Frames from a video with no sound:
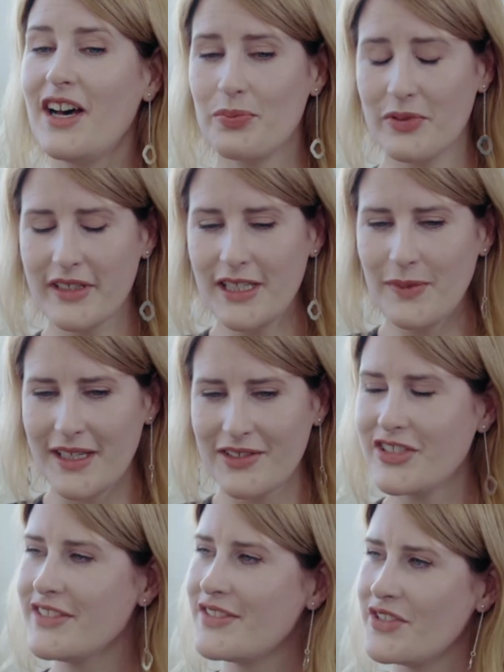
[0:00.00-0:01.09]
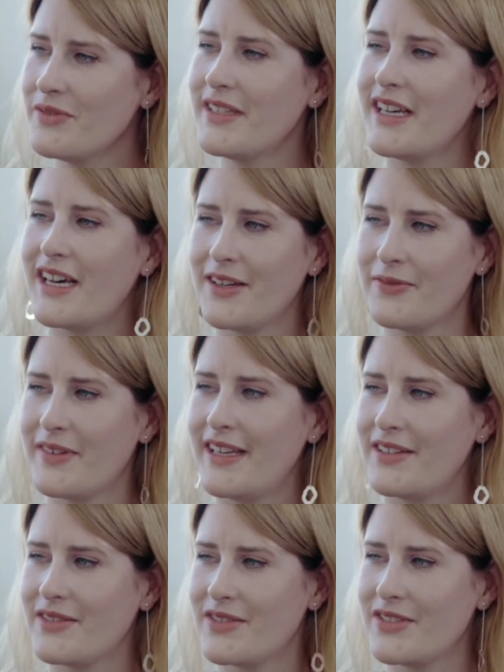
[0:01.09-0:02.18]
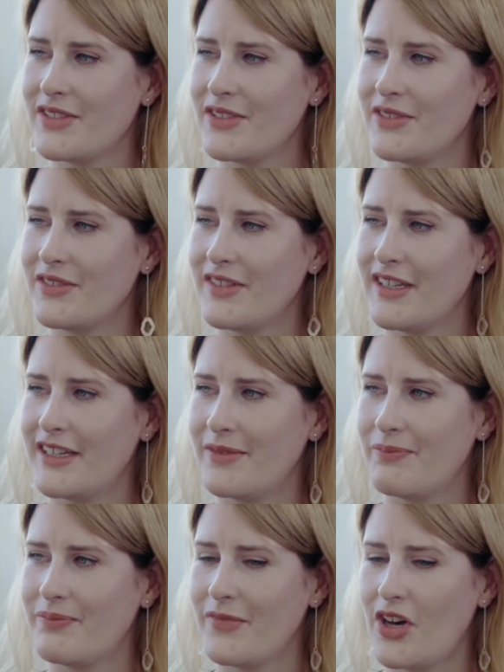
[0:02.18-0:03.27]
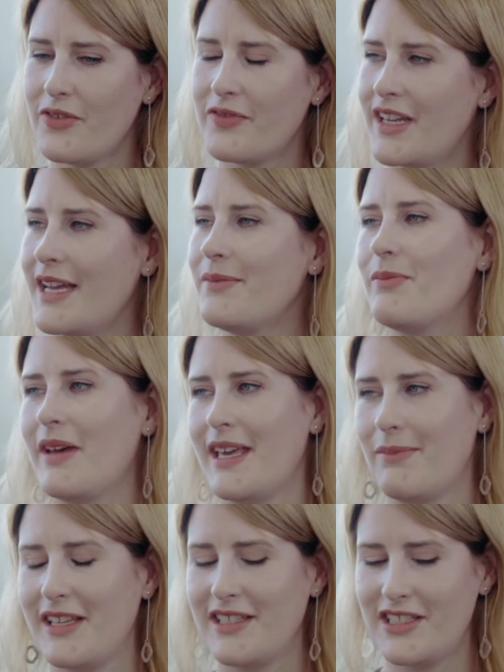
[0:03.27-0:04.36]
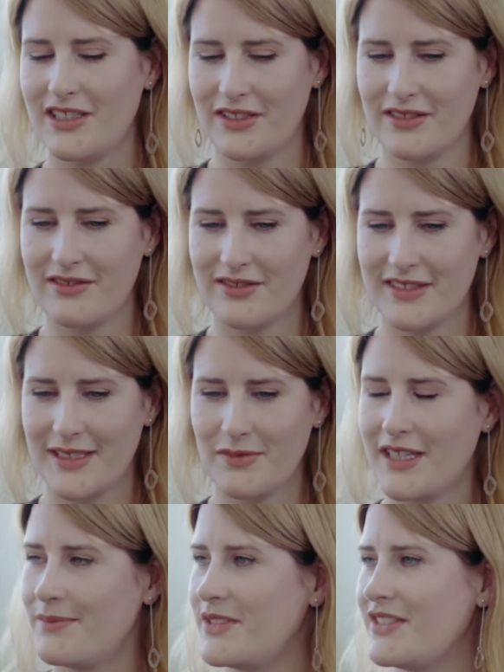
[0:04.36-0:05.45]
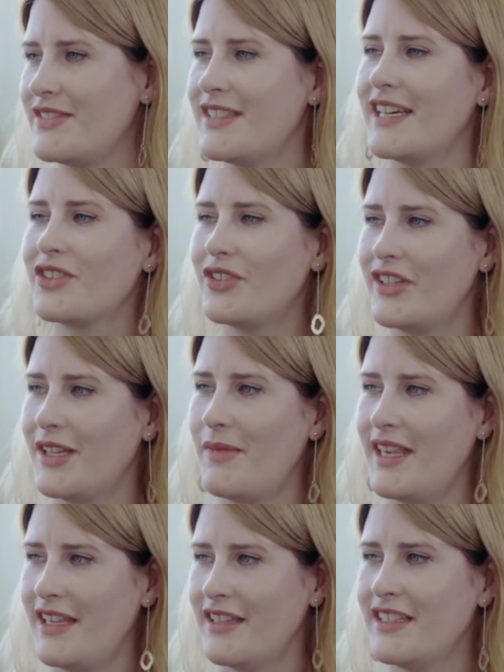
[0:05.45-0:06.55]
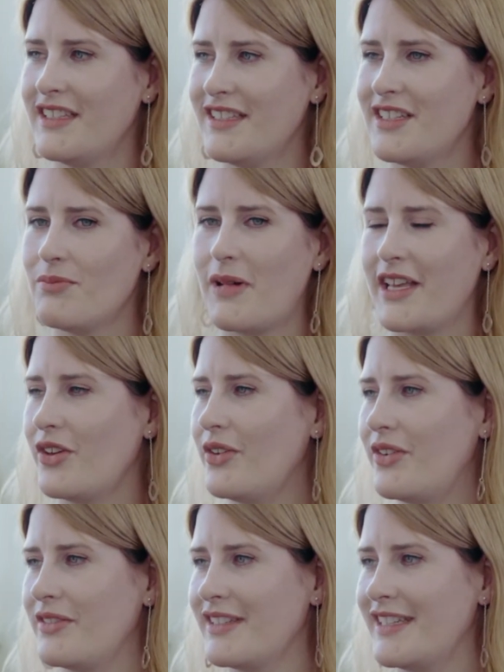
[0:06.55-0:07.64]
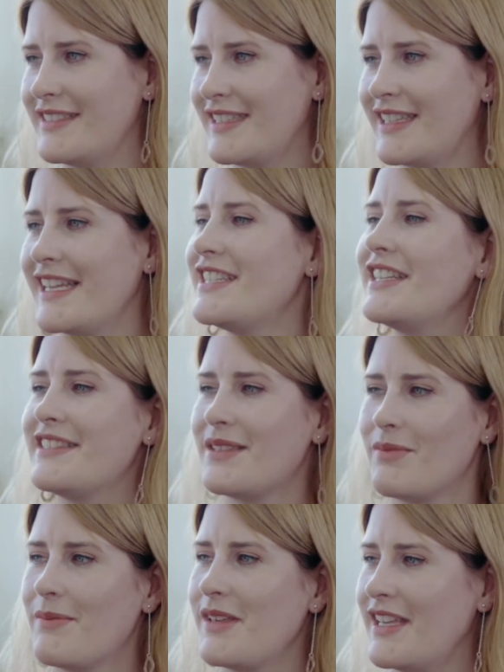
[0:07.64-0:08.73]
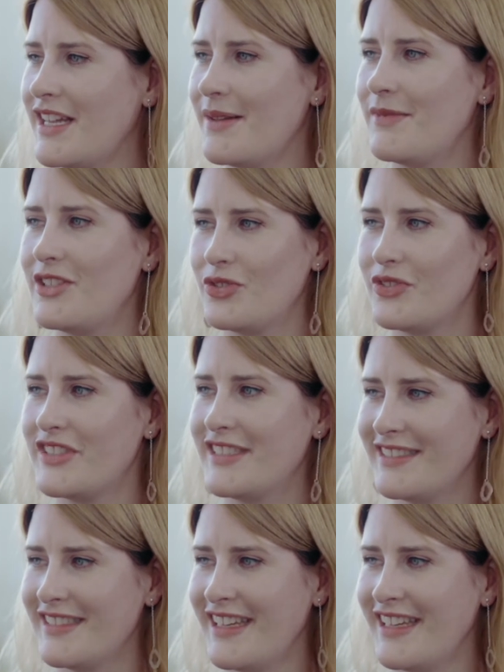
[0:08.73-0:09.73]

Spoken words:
Pretty well. She's 2.5 now, so often I'm the baby. She'll sometimes just start calling me my girl, and suddenly she's the mummy and I'm the daughter.